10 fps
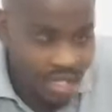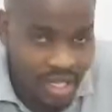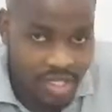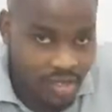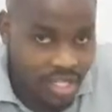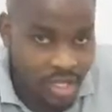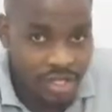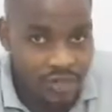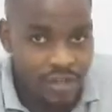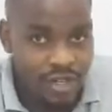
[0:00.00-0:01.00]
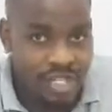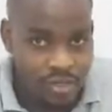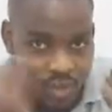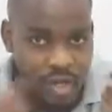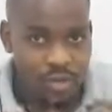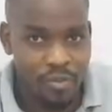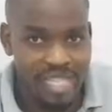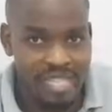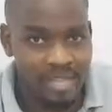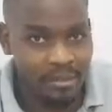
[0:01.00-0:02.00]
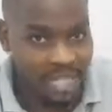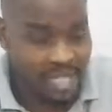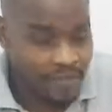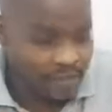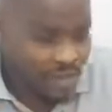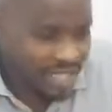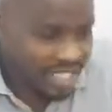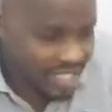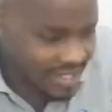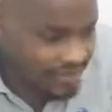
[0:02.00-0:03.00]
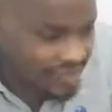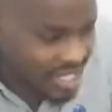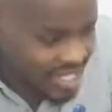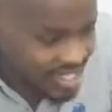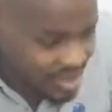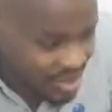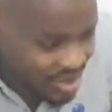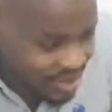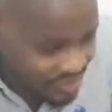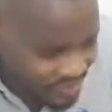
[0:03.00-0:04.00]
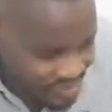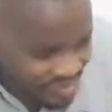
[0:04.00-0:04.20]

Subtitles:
I tried looking for her to work on my skin, but I failed to get her. So